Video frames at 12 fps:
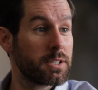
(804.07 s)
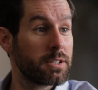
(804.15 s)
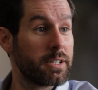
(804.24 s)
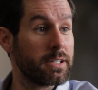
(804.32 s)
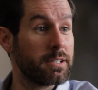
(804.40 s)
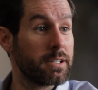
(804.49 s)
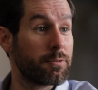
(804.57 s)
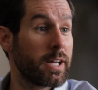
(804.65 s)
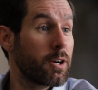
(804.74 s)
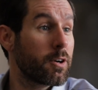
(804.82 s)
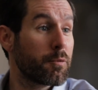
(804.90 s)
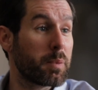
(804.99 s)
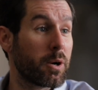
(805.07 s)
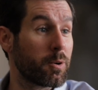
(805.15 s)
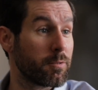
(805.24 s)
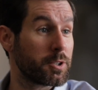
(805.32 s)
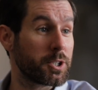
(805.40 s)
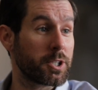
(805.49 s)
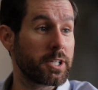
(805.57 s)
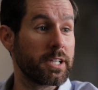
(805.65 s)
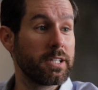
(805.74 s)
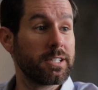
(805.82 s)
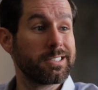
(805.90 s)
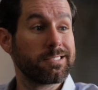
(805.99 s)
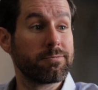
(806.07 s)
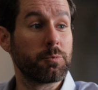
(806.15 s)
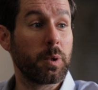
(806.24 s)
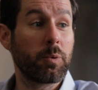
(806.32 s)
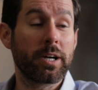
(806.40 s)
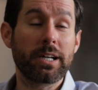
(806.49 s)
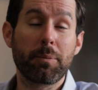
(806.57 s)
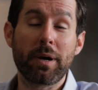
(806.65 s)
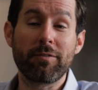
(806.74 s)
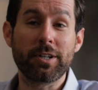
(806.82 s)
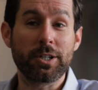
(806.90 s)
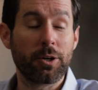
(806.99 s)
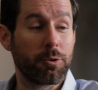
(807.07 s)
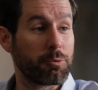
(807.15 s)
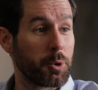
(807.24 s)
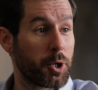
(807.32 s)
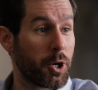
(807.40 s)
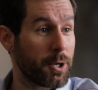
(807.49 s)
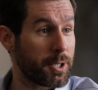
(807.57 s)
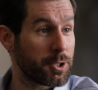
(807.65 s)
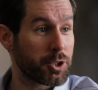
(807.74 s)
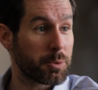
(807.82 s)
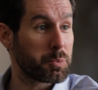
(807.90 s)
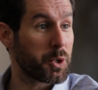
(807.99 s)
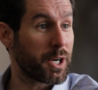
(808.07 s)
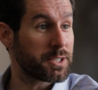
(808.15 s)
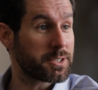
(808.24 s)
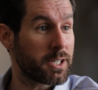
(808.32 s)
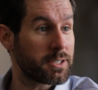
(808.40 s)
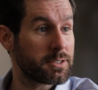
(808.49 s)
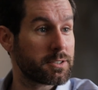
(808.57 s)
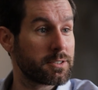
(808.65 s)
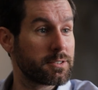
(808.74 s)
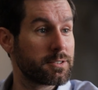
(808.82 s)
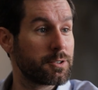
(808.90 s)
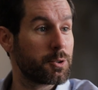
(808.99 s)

That mm-hmm. if they don't have power of attorney, we wind up having to go through a guardianship process, wow.